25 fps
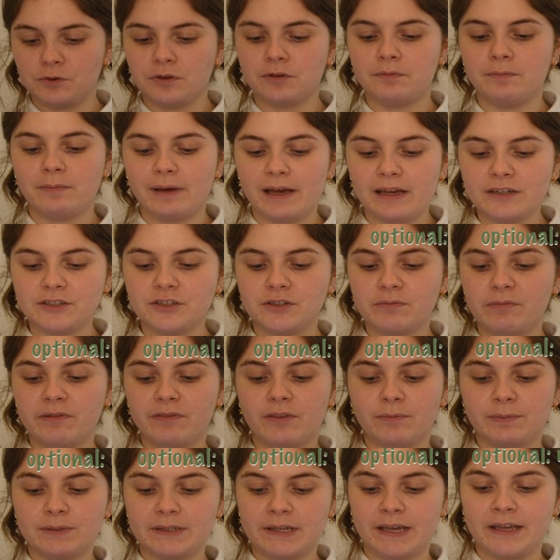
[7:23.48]
can mash some of
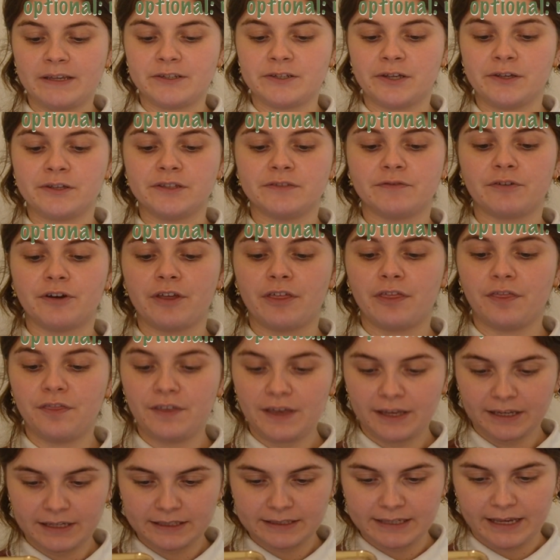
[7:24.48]
the potatoes for a
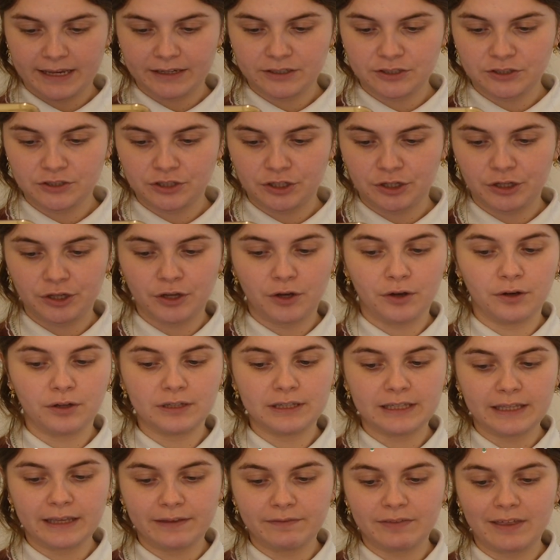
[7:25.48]
thicker texture or
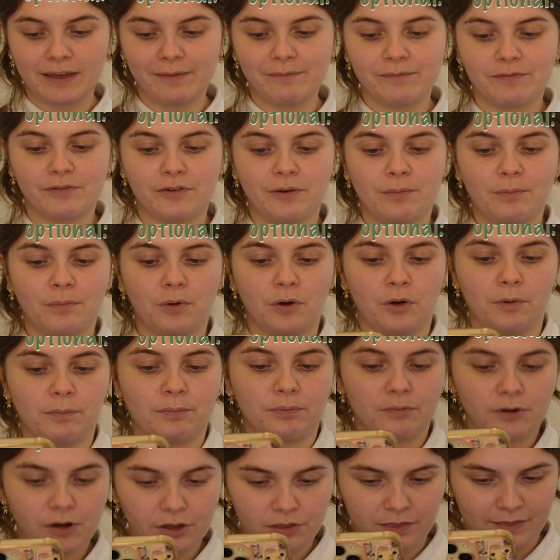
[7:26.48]
leave them for a more
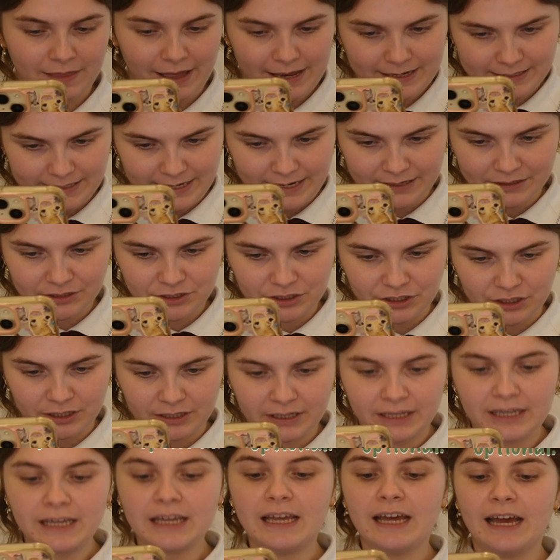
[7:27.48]
broth-like texture.
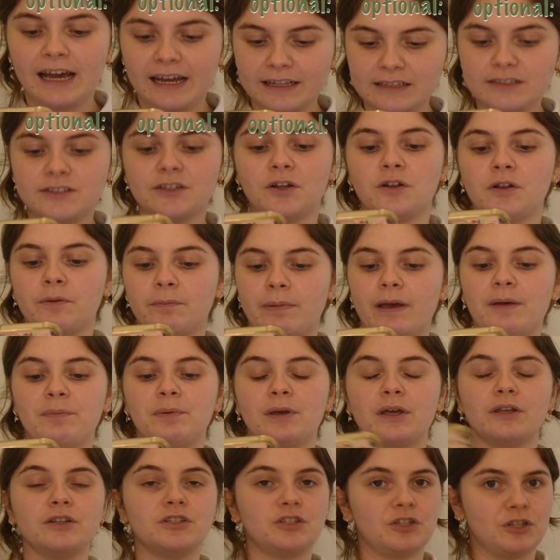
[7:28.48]
Add salt and pepper
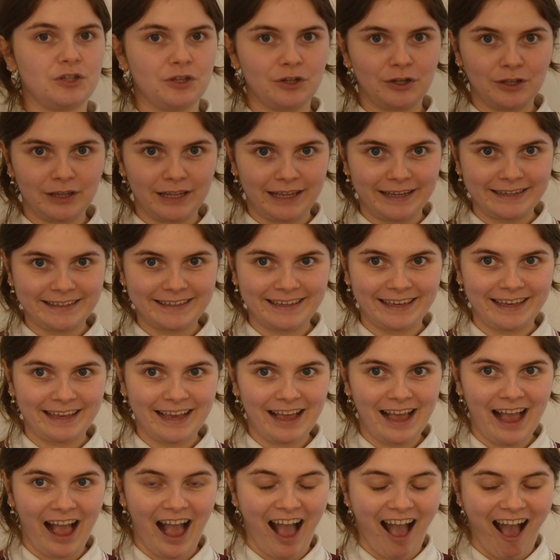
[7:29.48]
to your liking.
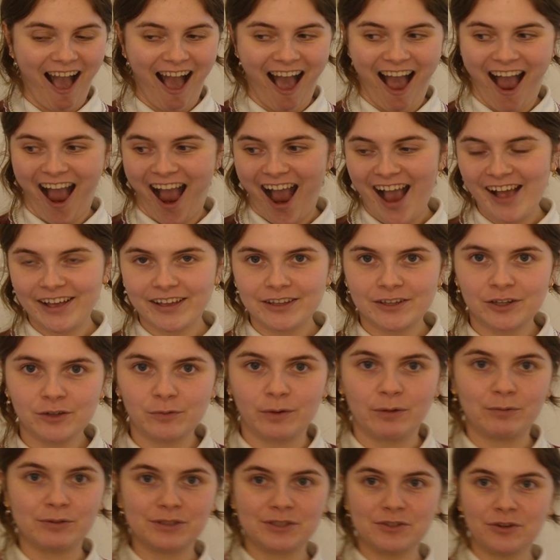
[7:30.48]
Oh,
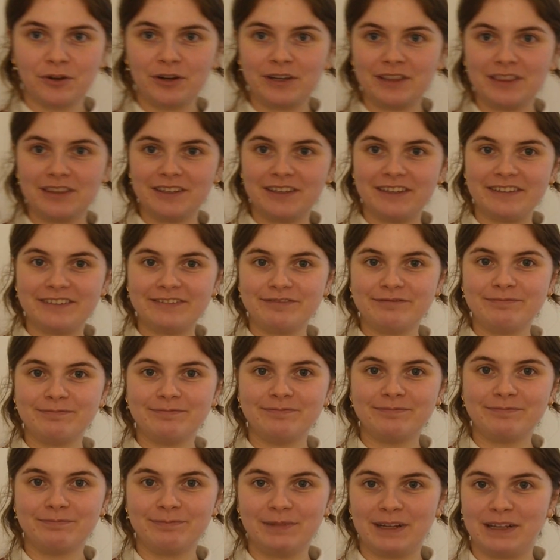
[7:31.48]
I was not in the
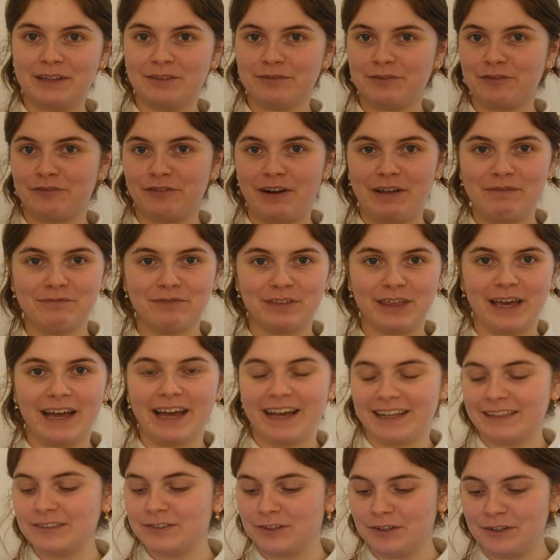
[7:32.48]
middle of the frame for that
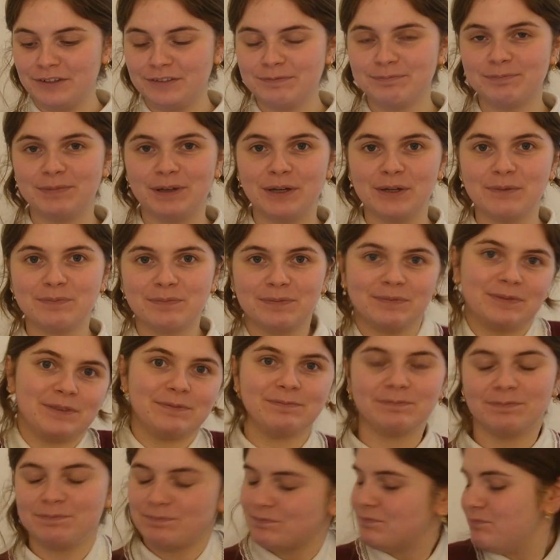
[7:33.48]
at all, but
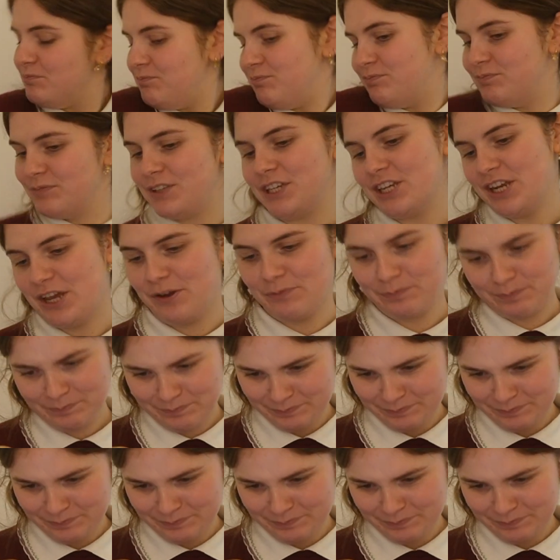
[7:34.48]
you know.